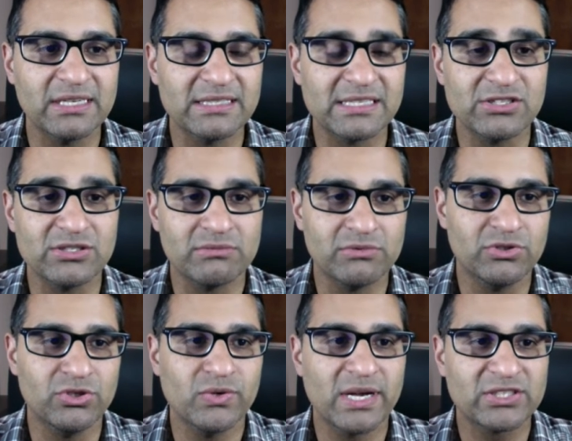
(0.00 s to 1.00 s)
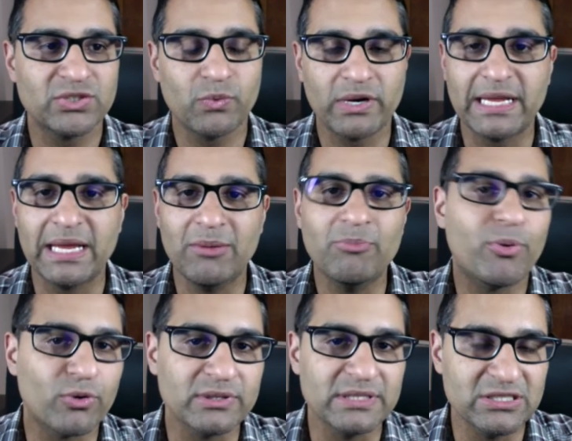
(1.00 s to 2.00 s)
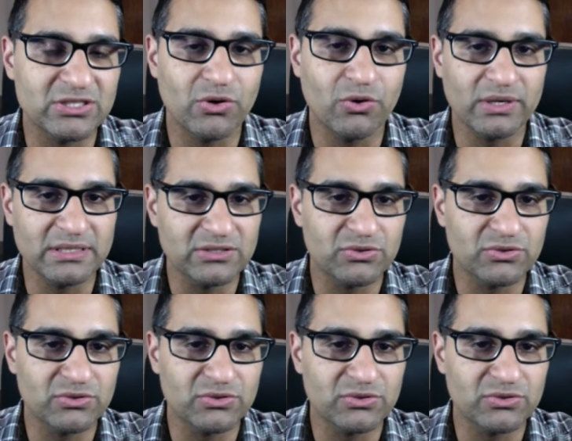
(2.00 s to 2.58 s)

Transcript: It says, do you actually want to import these tokens?